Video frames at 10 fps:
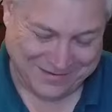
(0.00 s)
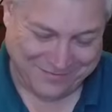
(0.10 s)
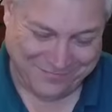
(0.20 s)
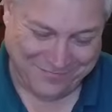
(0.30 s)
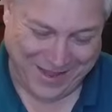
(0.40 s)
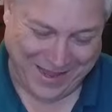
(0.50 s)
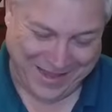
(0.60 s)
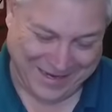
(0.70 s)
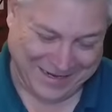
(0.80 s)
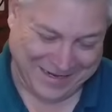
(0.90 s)
oh
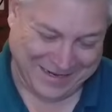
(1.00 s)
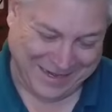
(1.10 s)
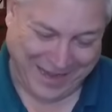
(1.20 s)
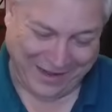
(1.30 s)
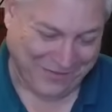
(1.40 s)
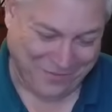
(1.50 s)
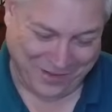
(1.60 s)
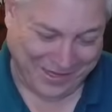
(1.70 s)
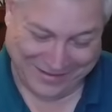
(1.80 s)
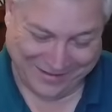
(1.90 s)
man, I can't even
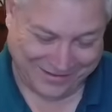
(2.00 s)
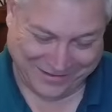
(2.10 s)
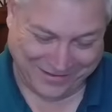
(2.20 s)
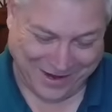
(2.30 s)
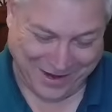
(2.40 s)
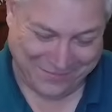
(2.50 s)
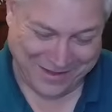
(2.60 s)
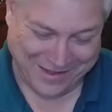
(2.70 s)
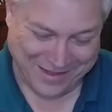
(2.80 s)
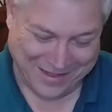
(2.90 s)
begin to describe
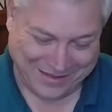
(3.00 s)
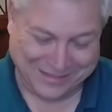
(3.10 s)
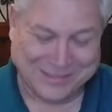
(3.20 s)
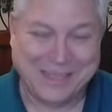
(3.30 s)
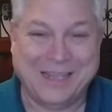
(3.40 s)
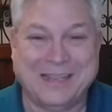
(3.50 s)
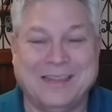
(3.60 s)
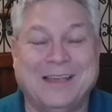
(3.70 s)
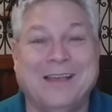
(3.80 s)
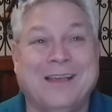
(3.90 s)
just the
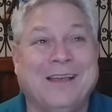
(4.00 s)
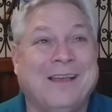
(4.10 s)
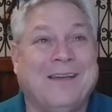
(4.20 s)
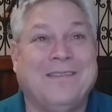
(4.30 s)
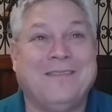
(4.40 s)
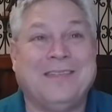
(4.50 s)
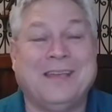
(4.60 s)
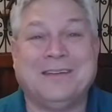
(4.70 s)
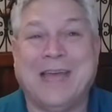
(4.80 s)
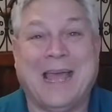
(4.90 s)
the
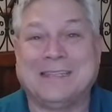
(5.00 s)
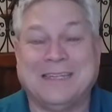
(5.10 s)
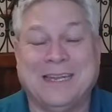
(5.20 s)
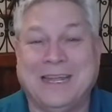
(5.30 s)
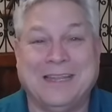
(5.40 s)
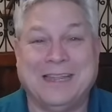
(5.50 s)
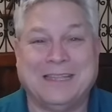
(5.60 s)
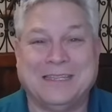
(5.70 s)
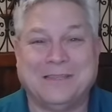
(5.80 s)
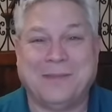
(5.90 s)
the audacity
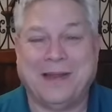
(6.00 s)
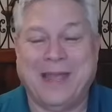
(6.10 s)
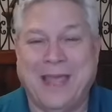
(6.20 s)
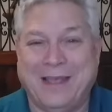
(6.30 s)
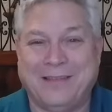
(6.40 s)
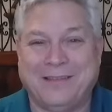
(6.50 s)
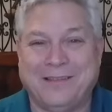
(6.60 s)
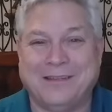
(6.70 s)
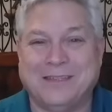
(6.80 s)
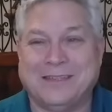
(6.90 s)
that this man has
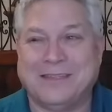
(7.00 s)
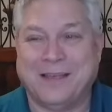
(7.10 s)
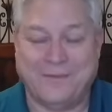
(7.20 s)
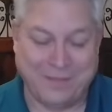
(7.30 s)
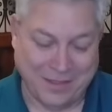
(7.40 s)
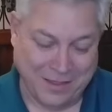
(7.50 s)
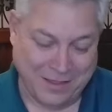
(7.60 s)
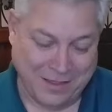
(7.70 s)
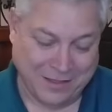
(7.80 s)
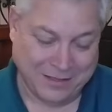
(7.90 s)
that just that
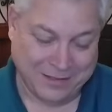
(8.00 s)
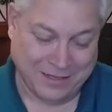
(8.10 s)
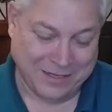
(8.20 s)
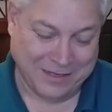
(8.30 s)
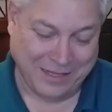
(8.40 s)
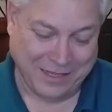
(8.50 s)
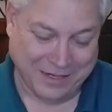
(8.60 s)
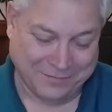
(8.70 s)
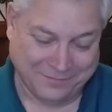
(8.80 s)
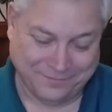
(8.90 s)
the
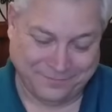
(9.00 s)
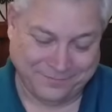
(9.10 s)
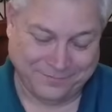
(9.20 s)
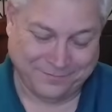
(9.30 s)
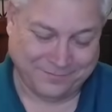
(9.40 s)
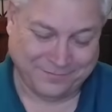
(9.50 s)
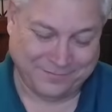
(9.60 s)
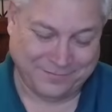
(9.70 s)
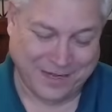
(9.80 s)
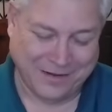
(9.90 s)
um
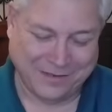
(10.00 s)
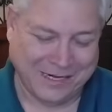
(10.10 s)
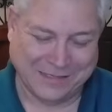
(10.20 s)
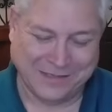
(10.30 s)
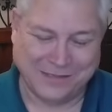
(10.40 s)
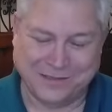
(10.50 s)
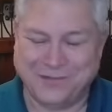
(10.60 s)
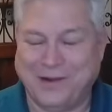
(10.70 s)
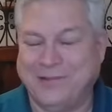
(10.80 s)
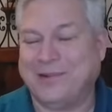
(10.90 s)
now audacity is the right